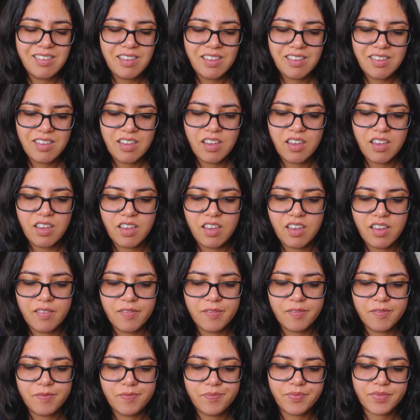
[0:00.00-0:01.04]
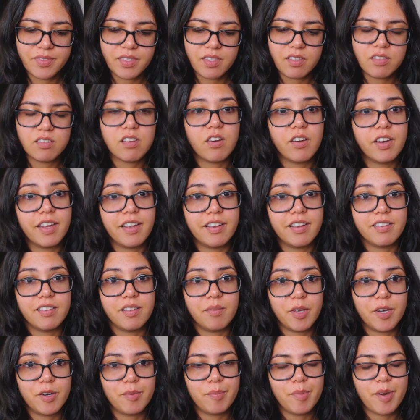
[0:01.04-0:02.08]
is, sorry guys,
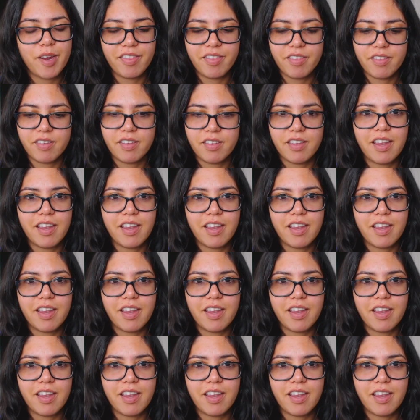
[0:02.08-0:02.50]
I'm out of breath.